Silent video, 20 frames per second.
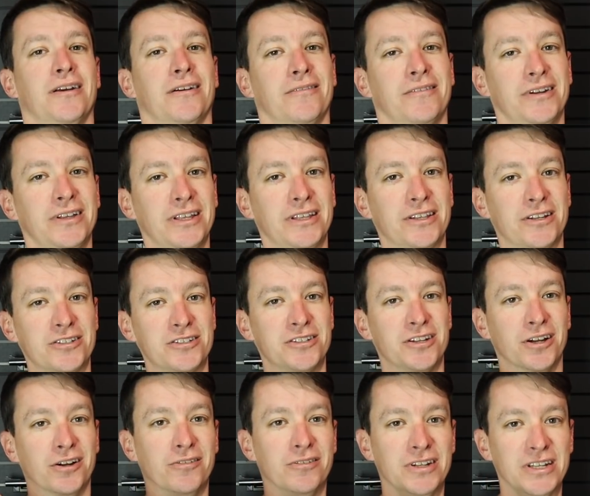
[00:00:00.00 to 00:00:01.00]
really there's
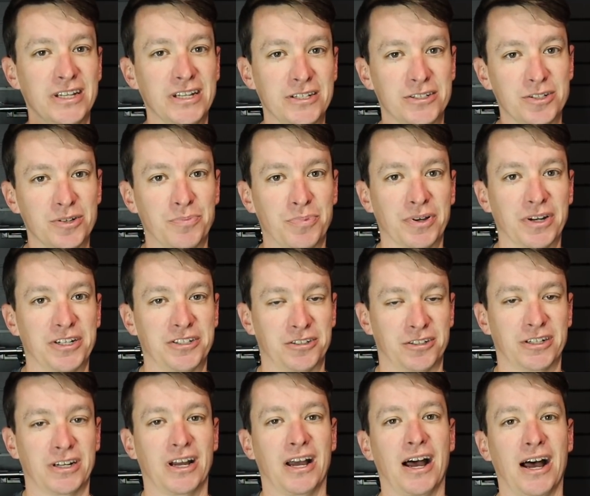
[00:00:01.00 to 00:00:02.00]
no need to put a
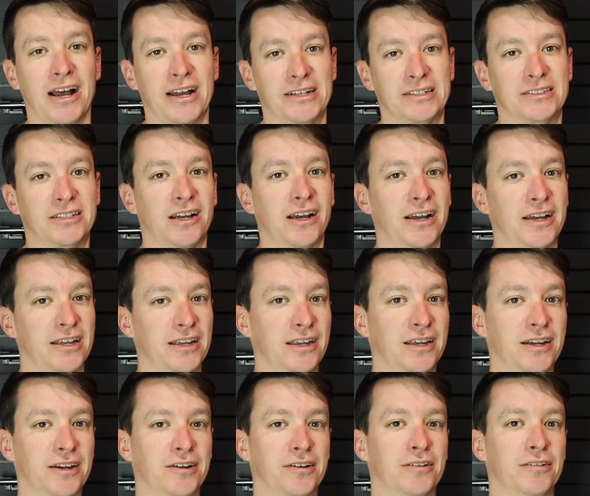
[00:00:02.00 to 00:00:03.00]
tourniquet high and tight
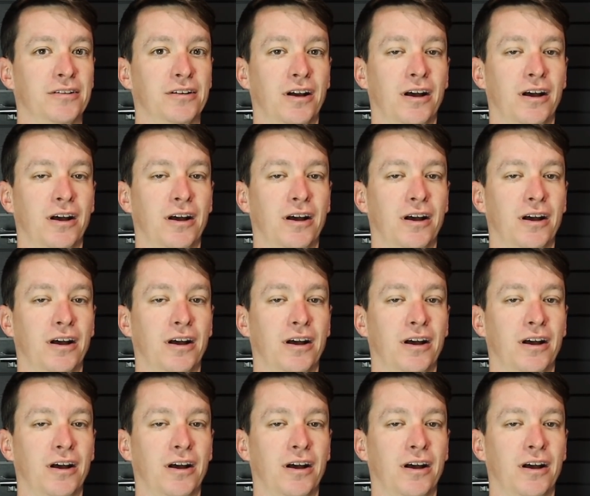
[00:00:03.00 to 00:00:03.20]
here.